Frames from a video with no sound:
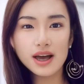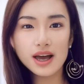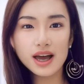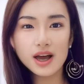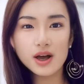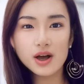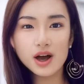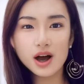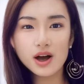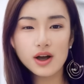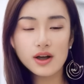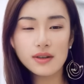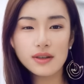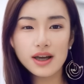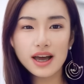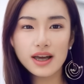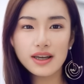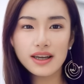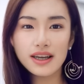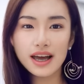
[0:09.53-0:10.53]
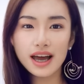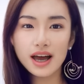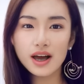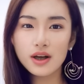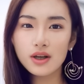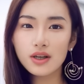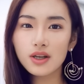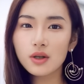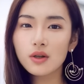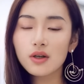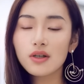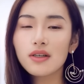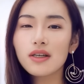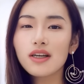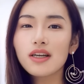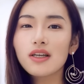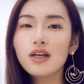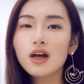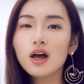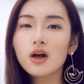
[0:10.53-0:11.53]
Here are 10
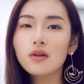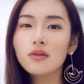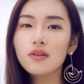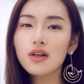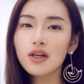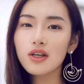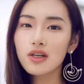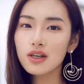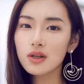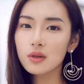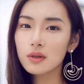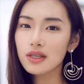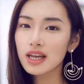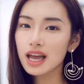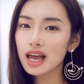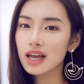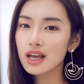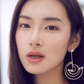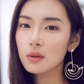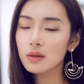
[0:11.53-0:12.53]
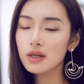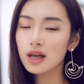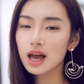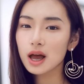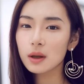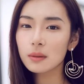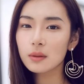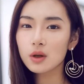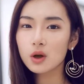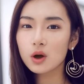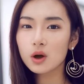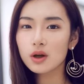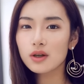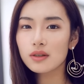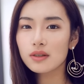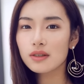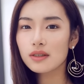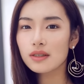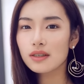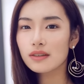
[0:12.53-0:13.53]
characteristics often associated with
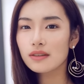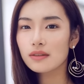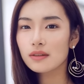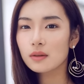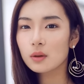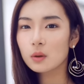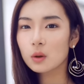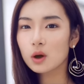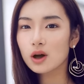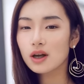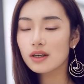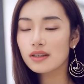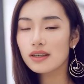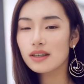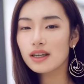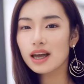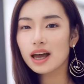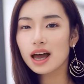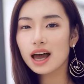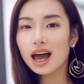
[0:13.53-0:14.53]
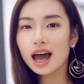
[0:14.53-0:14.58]
Capricorns. 1.